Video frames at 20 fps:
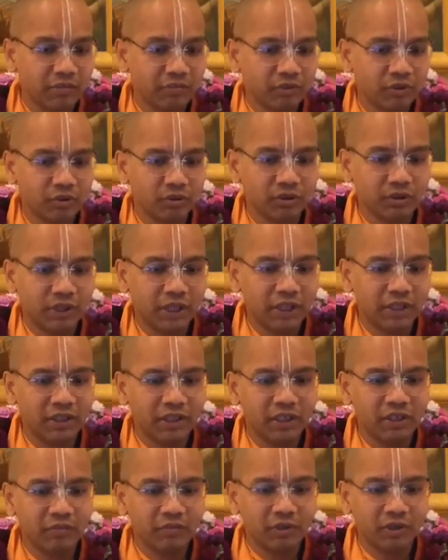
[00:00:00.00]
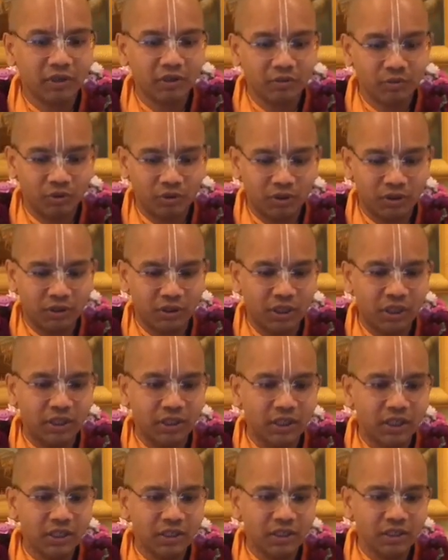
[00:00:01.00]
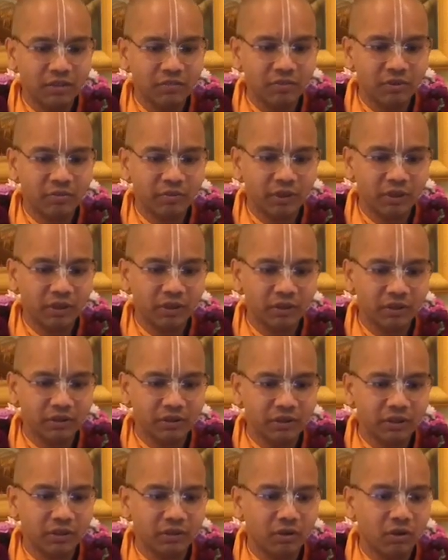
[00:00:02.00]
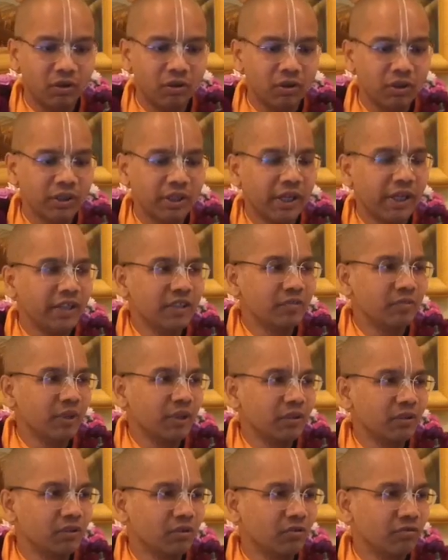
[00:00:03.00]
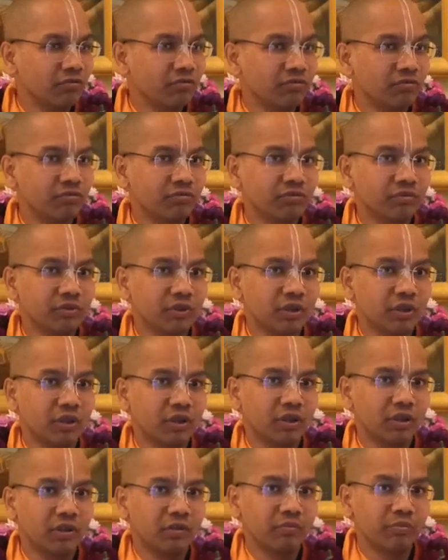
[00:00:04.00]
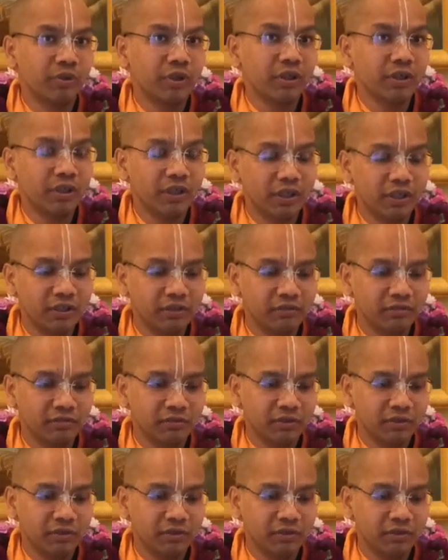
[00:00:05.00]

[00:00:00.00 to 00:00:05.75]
So at that time he was engaging Bimala in all the aspects of printing,